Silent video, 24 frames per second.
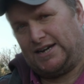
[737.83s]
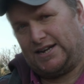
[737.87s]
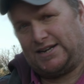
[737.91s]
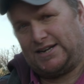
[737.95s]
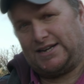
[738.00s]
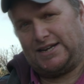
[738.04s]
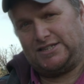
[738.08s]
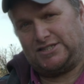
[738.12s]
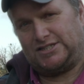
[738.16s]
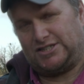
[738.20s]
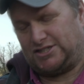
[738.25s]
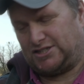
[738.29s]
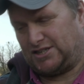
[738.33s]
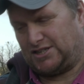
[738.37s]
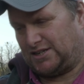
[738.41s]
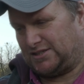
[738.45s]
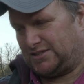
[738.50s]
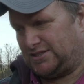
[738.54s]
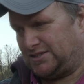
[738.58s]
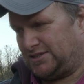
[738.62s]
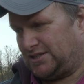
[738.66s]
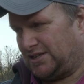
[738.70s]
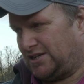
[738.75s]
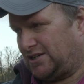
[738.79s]
Later
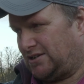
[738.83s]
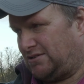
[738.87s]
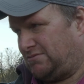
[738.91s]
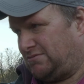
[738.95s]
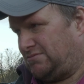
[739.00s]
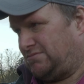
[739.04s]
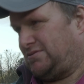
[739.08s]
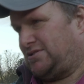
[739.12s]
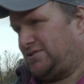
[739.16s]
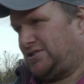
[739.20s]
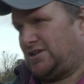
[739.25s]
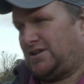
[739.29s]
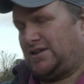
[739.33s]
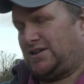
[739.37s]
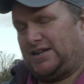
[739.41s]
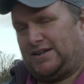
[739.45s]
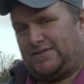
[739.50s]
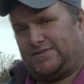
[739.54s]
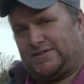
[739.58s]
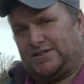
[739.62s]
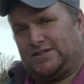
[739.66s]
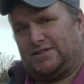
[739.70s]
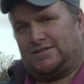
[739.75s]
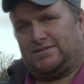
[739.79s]
charters go turn
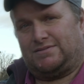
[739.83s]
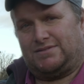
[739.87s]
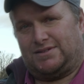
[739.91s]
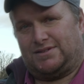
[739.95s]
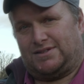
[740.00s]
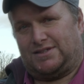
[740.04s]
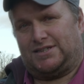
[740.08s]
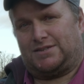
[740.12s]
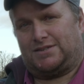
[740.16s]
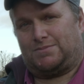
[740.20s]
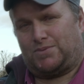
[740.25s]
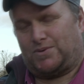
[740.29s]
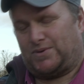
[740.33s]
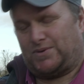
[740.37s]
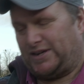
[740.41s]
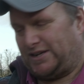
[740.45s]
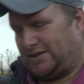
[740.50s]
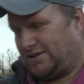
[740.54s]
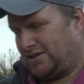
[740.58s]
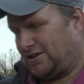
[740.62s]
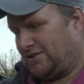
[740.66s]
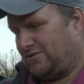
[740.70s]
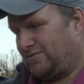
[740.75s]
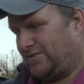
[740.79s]
left at this
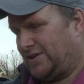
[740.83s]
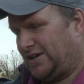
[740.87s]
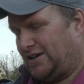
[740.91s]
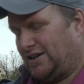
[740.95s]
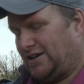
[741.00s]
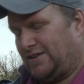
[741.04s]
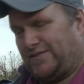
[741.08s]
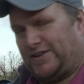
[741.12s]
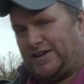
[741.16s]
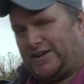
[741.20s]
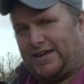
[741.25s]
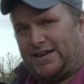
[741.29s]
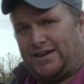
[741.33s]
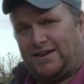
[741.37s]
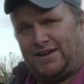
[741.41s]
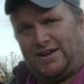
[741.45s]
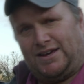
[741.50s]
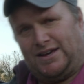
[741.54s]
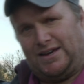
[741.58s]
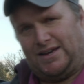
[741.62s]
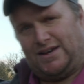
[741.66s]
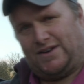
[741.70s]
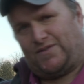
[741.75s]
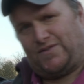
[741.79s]
point, go right over here,
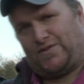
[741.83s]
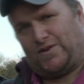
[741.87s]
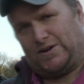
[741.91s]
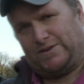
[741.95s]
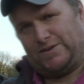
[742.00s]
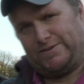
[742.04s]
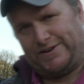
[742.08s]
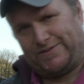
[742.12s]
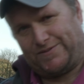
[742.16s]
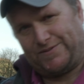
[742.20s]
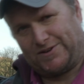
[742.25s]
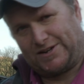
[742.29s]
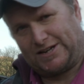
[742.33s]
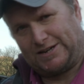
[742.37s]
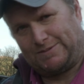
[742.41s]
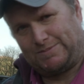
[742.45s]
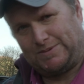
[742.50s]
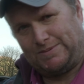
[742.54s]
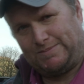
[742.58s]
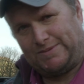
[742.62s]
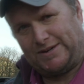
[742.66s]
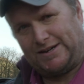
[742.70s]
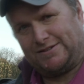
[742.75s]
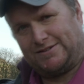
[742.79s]
follow it for a
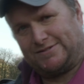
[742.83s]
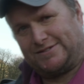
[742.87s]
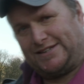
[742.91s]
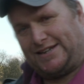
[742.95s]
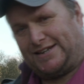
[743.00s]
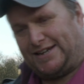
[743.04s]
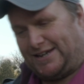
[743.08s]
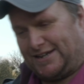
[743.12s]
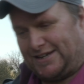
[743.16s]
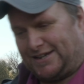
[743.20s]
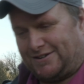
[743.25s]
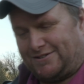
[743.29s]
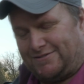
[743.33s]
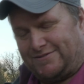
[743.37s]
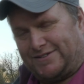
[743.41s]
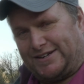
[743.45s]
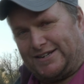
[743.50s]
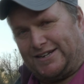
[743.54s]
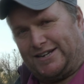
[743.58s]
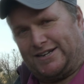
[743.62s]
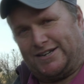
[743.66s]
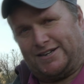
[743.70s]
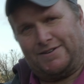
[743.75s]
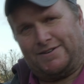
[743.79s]
couple of miles there, go
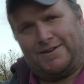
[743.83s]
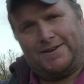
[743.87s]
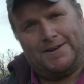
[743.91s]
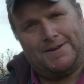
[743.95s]
right, you know.